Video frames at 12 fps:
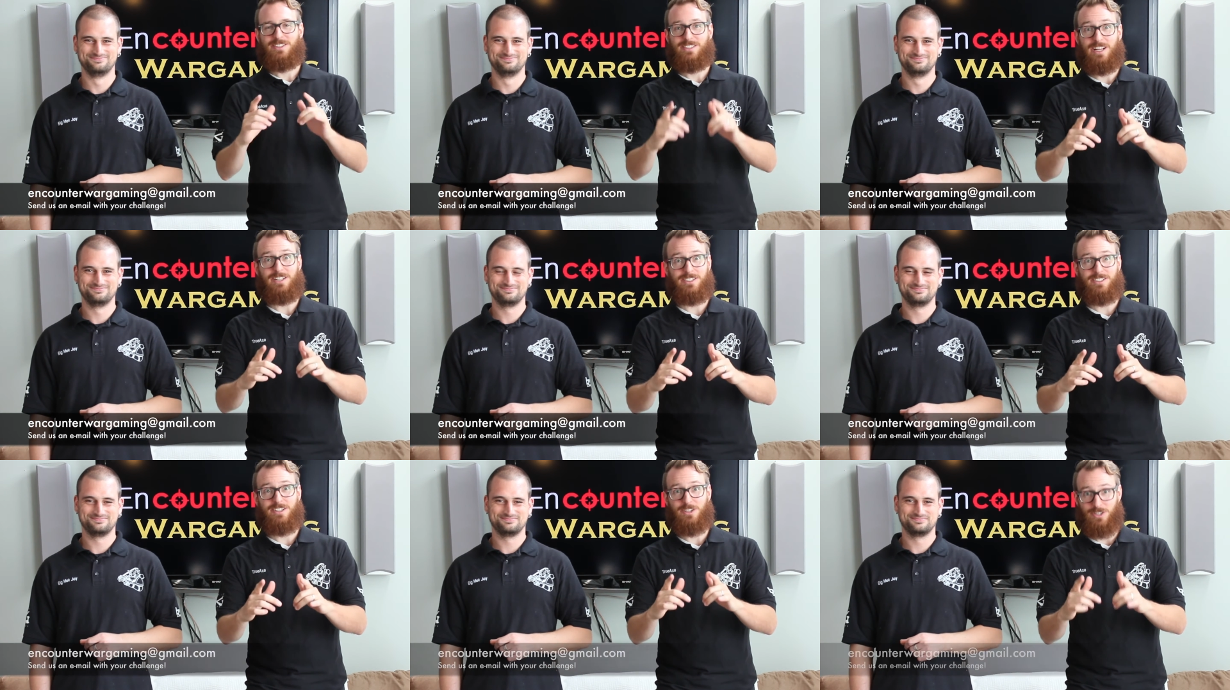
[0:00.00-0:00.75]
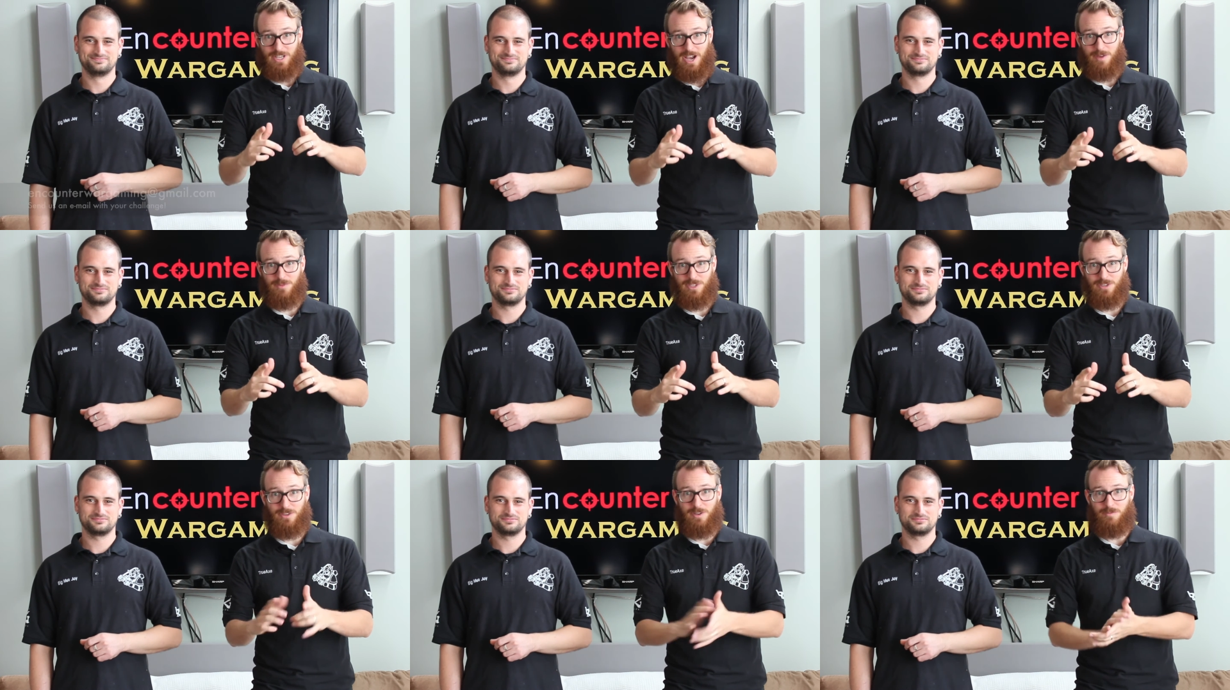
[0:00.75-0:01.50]
Speaker 1: Tell us your time
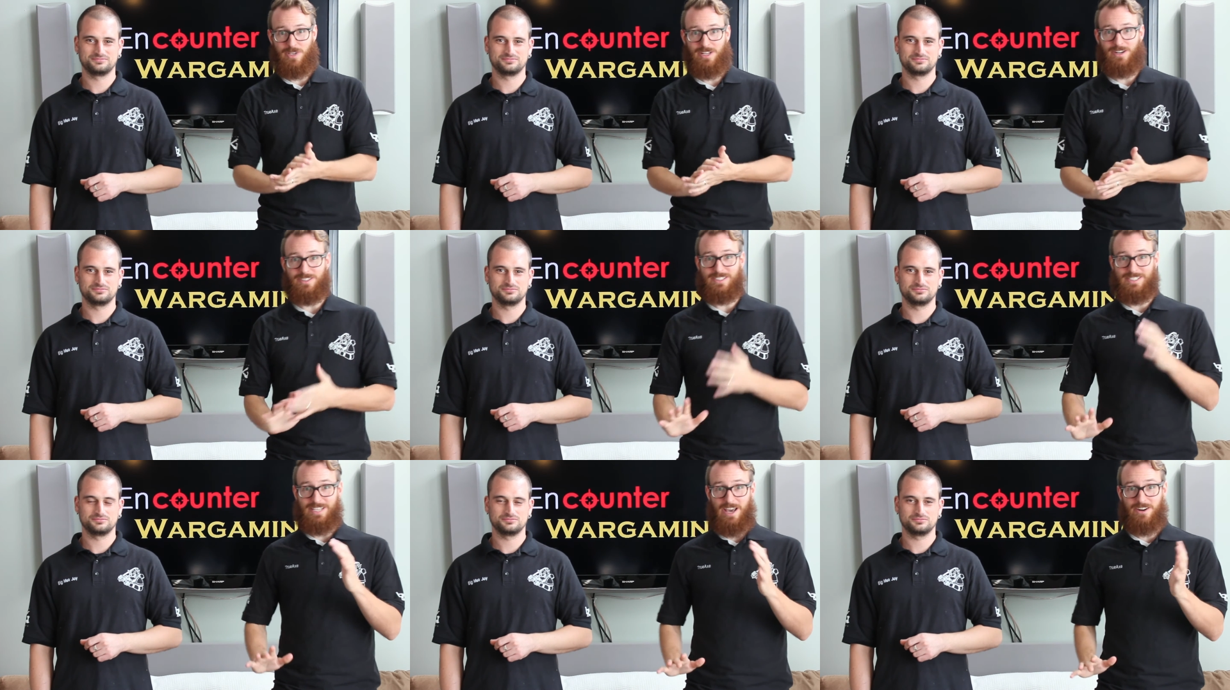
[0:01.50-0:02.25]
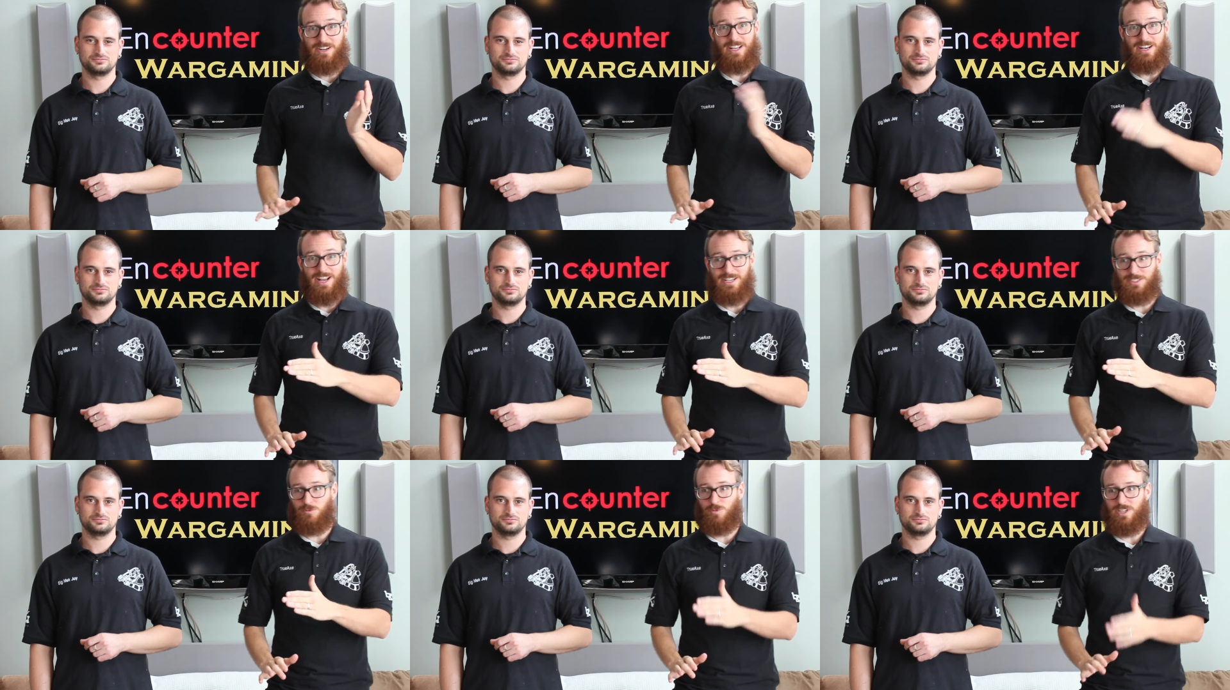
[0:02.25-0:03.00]
that you can meet on Saturday
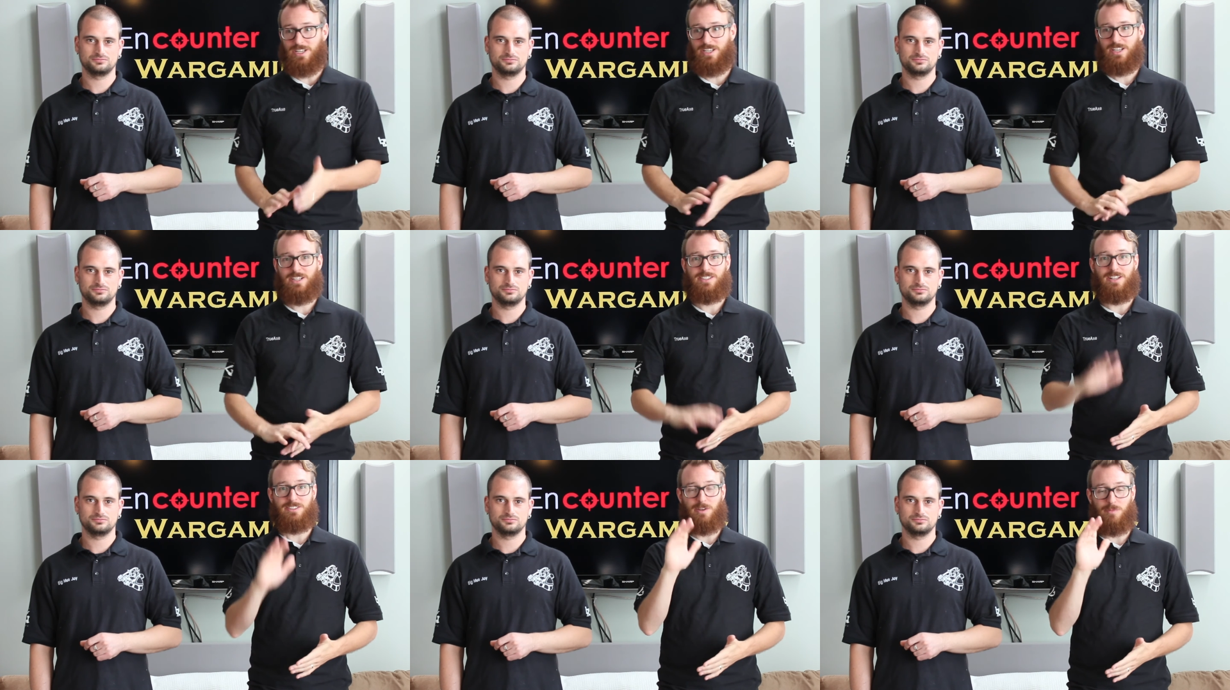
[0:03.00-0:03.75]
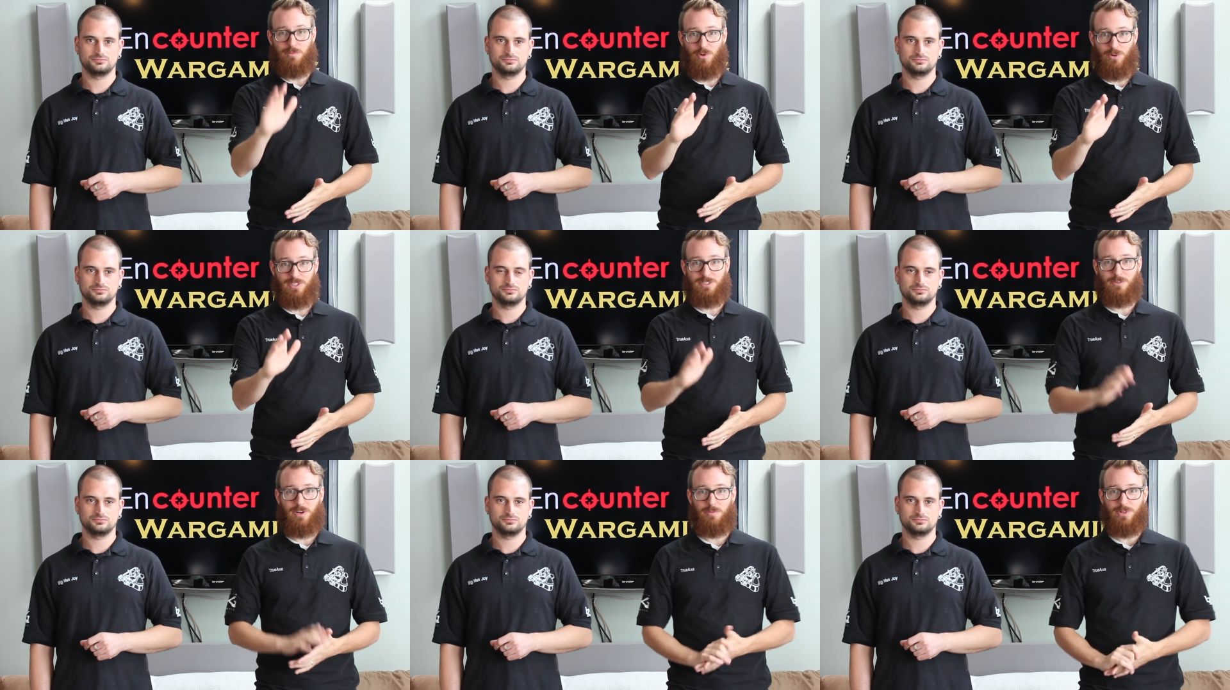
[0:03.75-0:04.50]
next week. Tell us how many
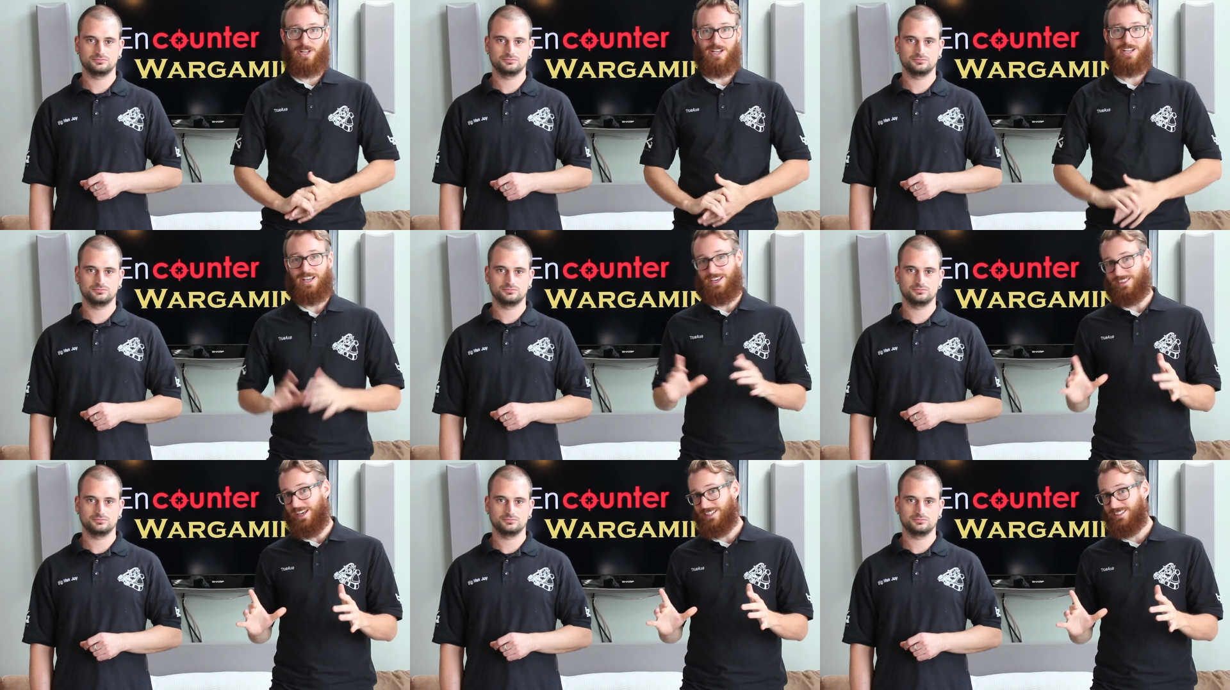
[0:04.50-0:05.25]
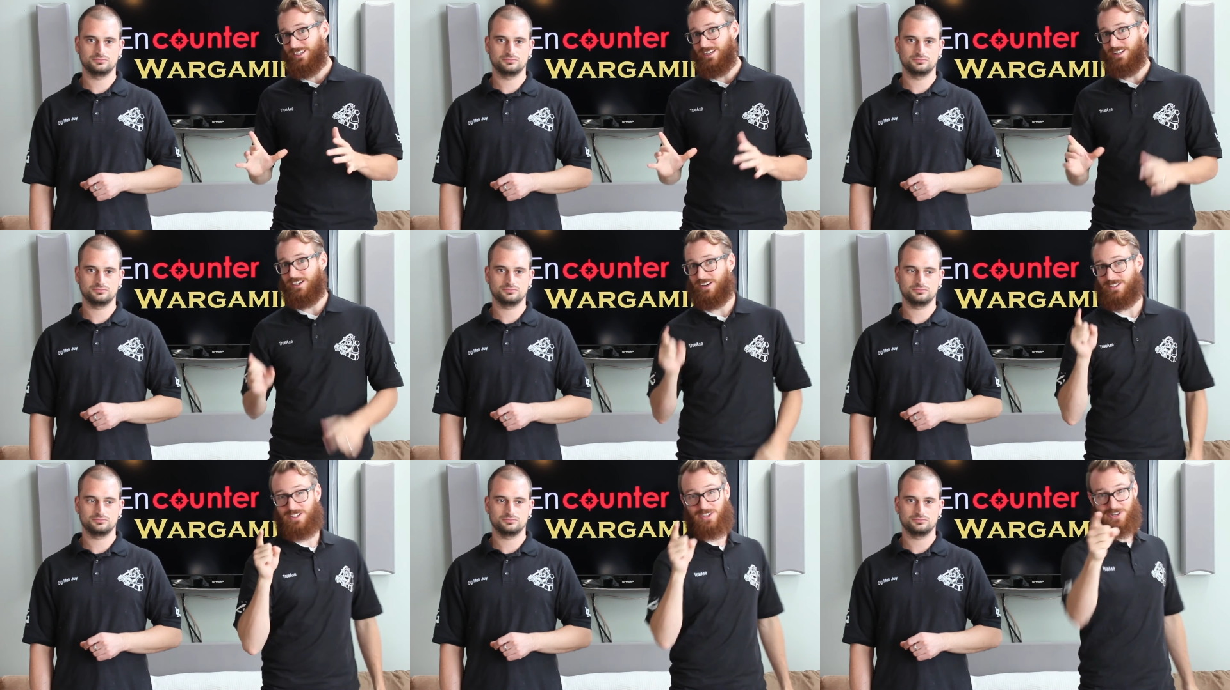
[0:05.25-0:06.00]
points you want to play, and that's it.
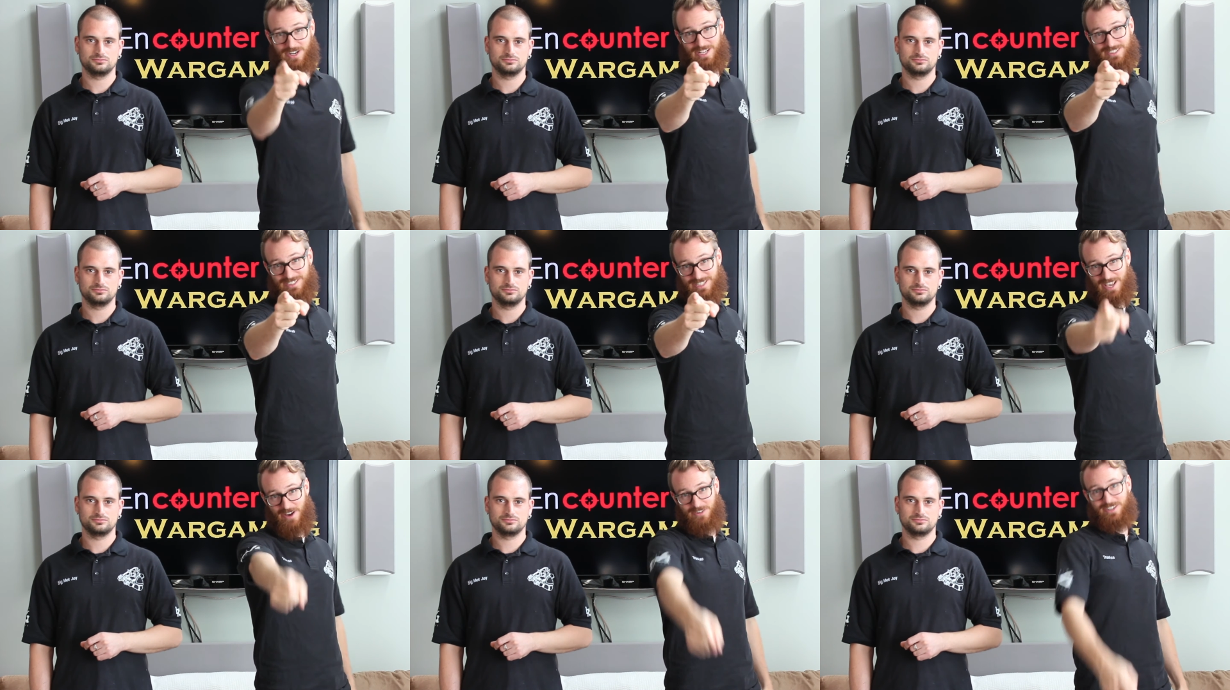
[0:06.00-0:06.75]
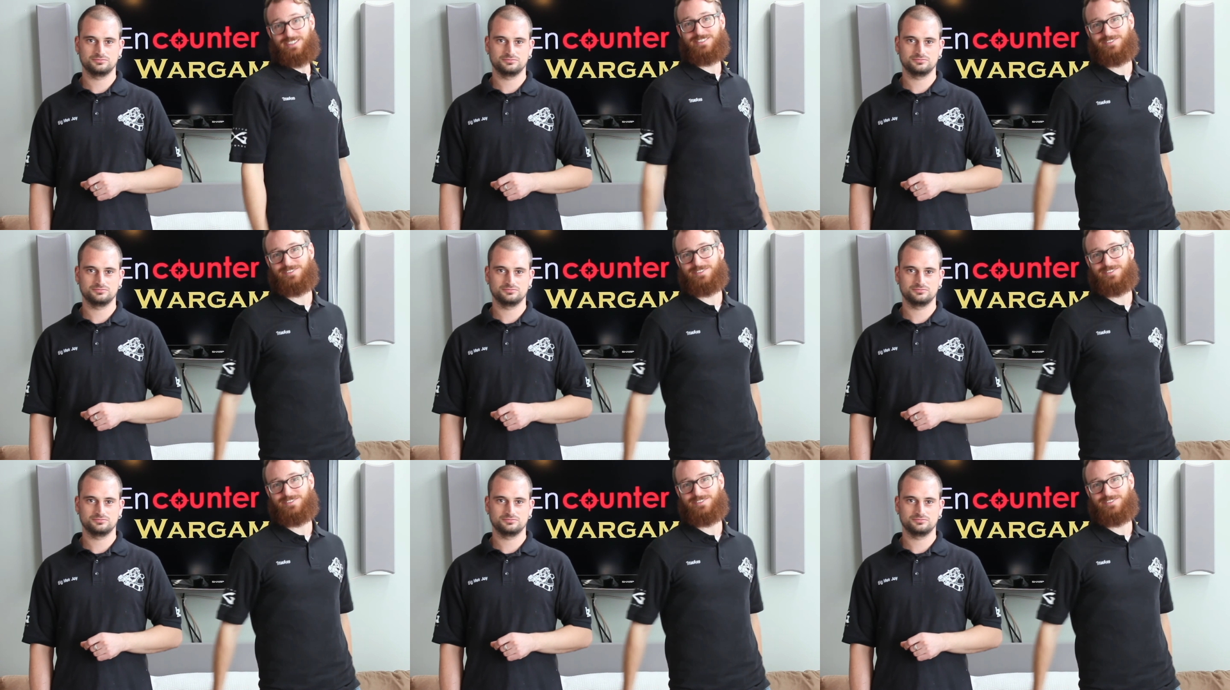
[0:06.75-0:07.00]
Until our next encounter.